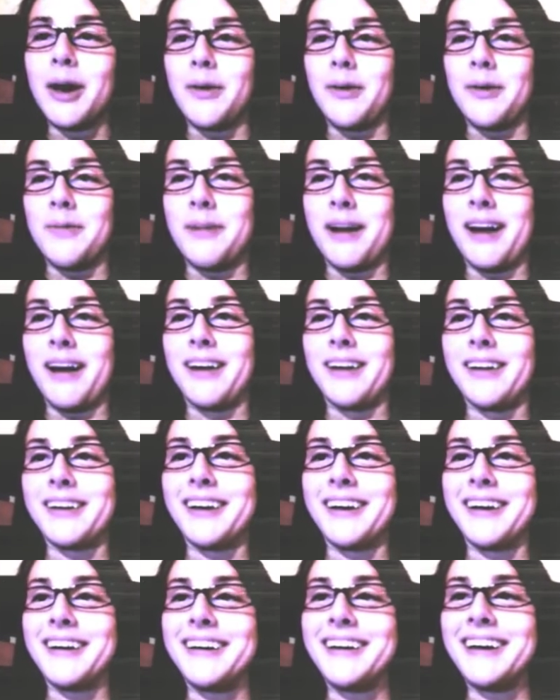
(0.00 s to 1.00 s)
Hello,
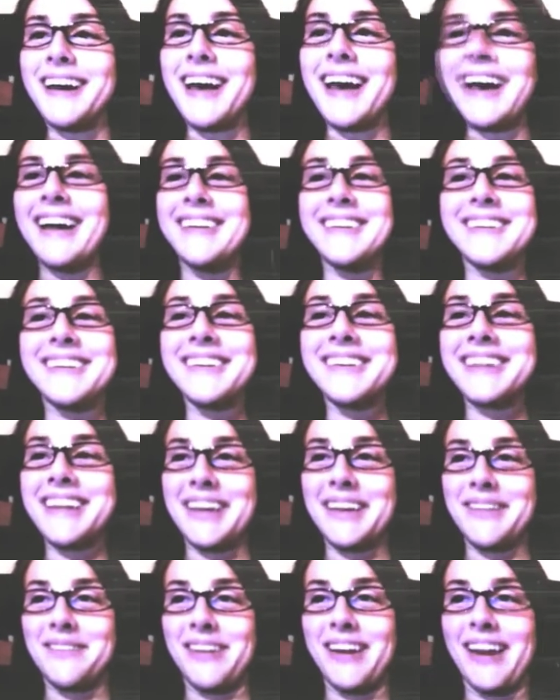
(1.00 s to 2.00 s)
America, and
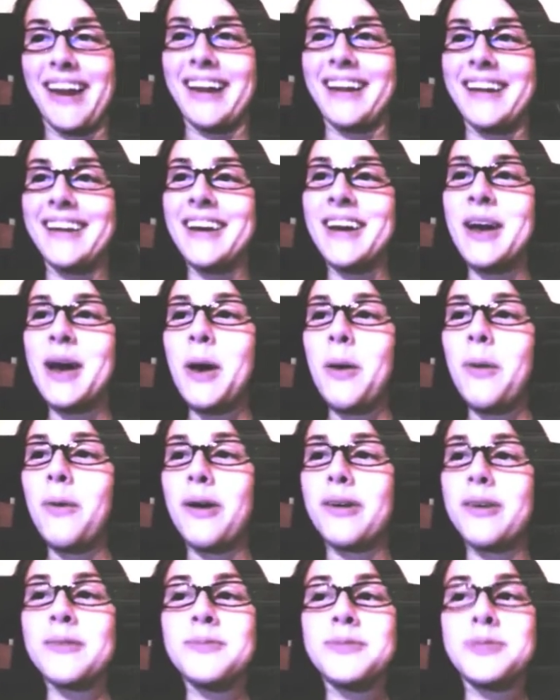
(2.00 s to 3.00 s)
good evening.
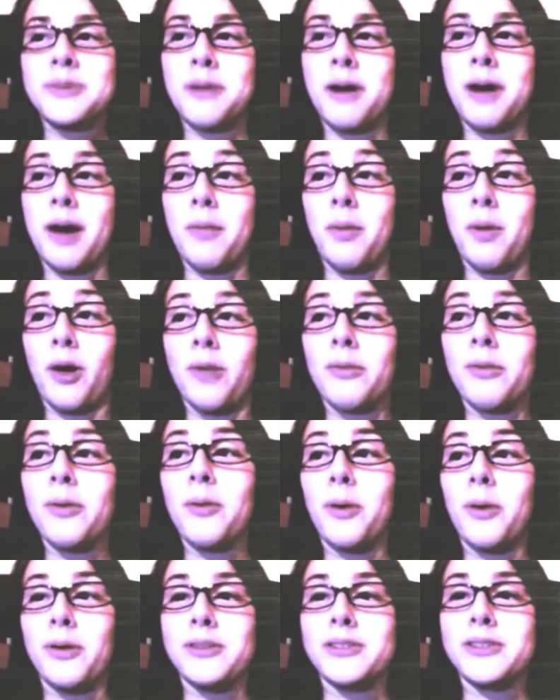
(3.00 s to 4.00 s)
Welcome to my
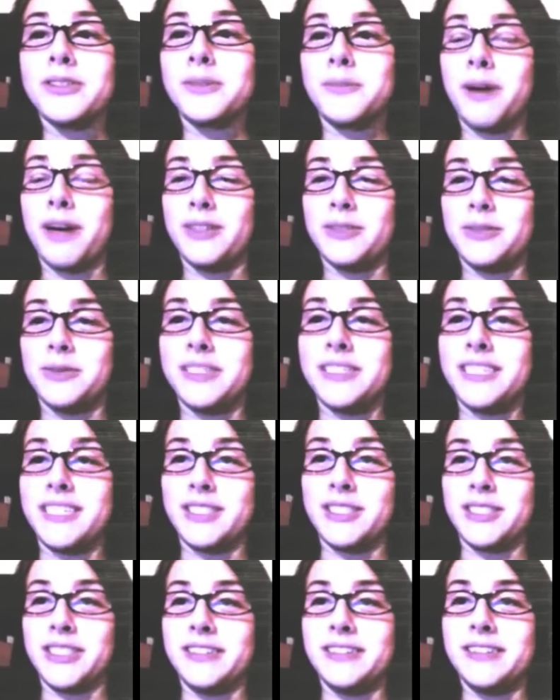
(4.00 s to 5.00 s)
Barbara Walters Special
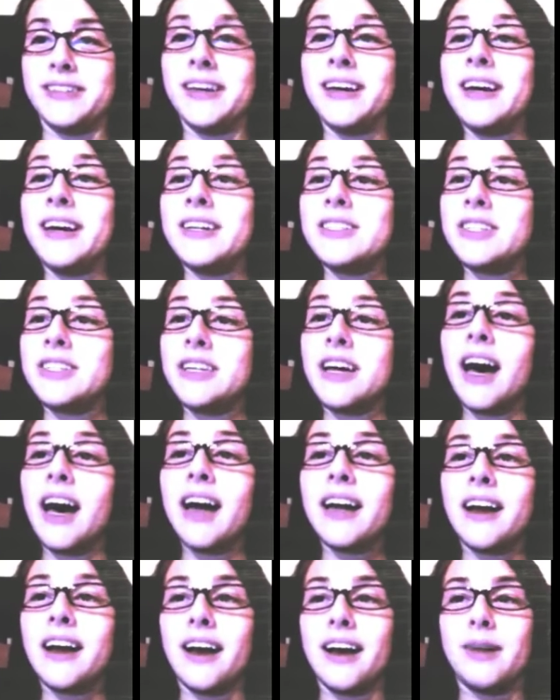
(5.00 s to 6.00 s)
Edition.
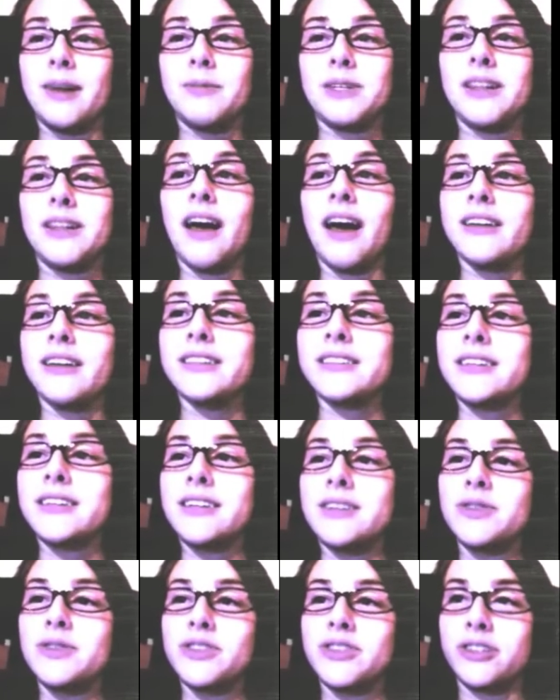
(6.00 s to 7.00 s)
Tonight, I am delighted
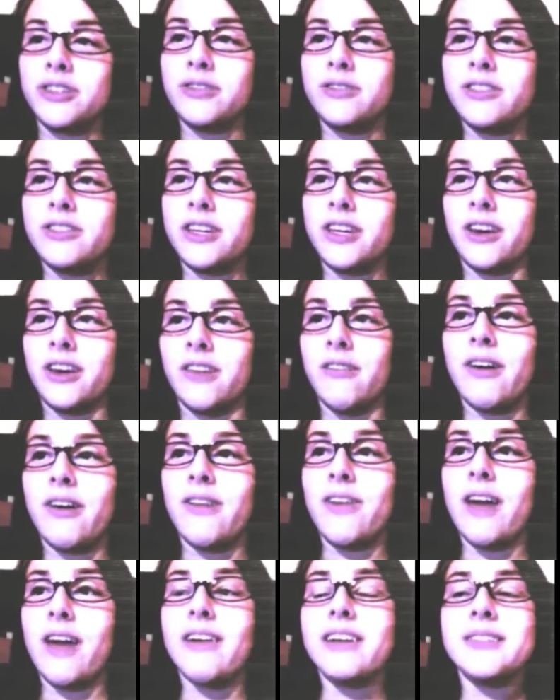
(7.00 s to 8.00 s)
to introduce to you
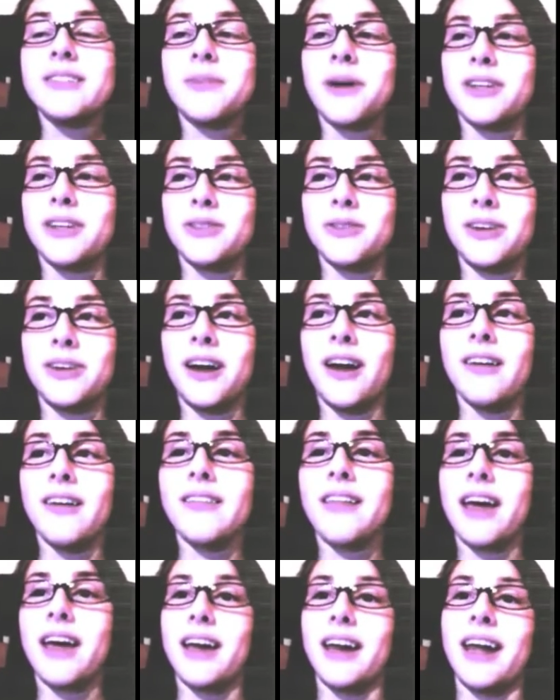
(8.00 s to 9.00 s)
a very special
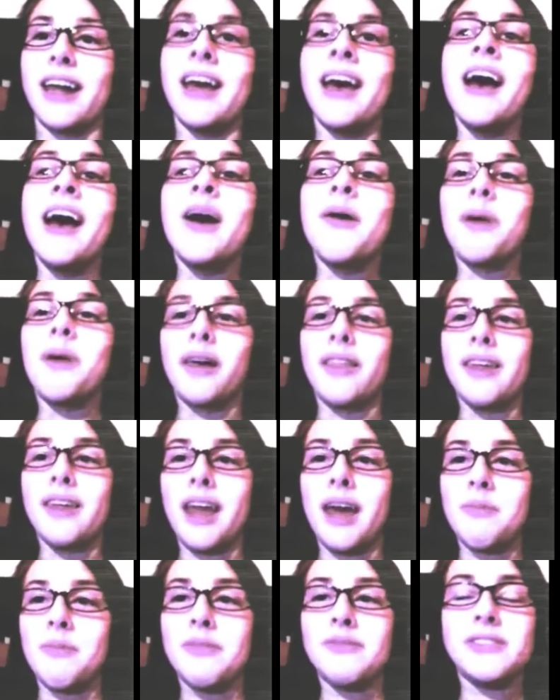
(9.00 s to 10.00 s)
young lady by
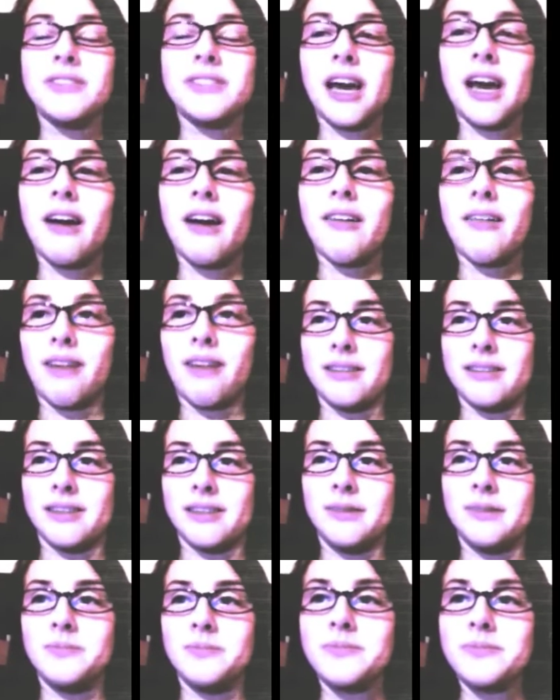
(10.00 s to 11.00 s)
the name of Sarah
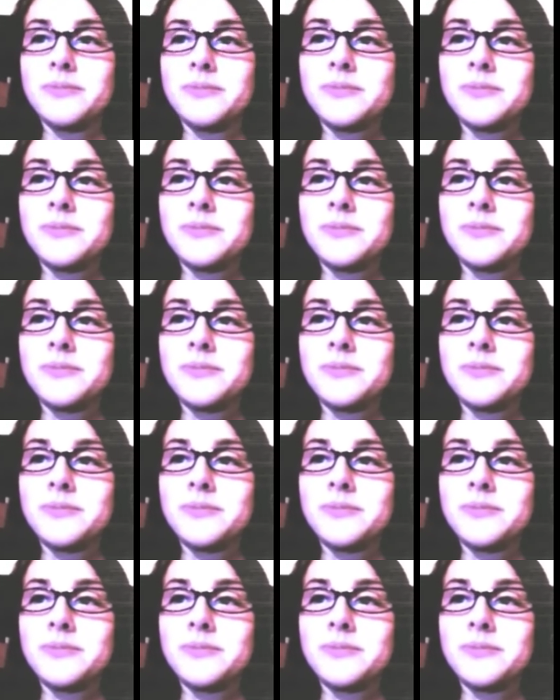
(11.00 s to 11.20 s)
Russum.